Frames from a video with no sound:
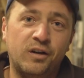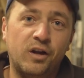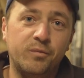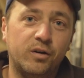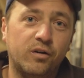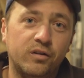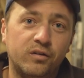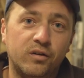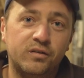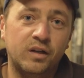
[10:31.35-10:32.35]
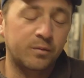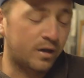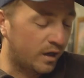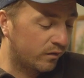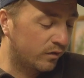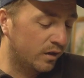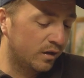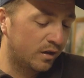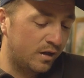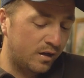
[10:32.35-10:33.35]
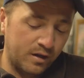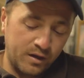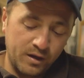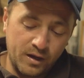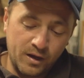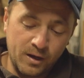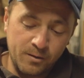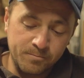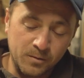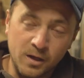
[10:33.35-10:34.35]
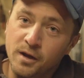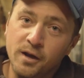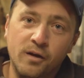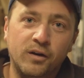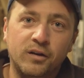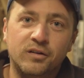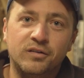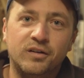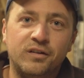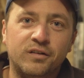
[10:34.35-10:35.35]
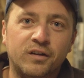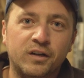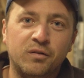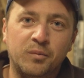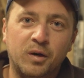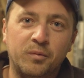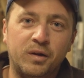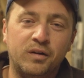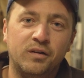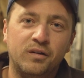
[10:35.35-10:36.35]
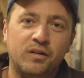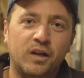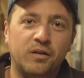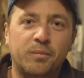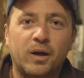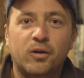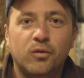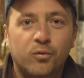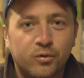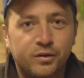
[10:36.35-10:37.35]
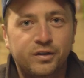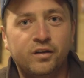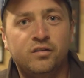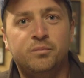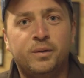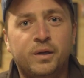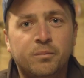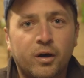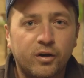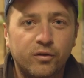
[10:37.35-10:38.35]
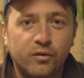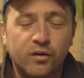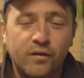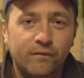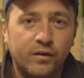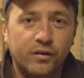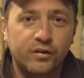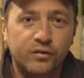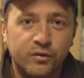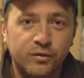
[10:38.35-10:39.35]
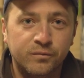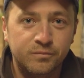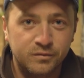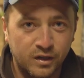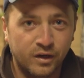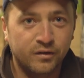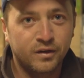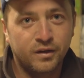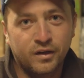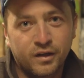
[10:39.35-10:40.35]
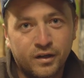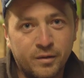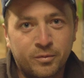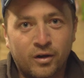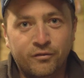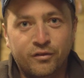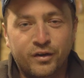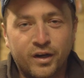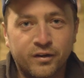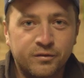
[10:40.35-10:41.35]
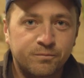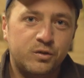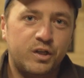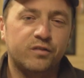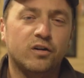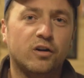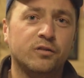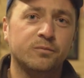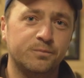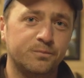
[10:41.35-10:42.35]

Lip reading: I hope you guys got something out of it. And yeah, I guess I'll see you in the next one. I'm going to be getting back on the water chasing big Murray cod very soon. So keep an eye out for the videos. Cheers, guys.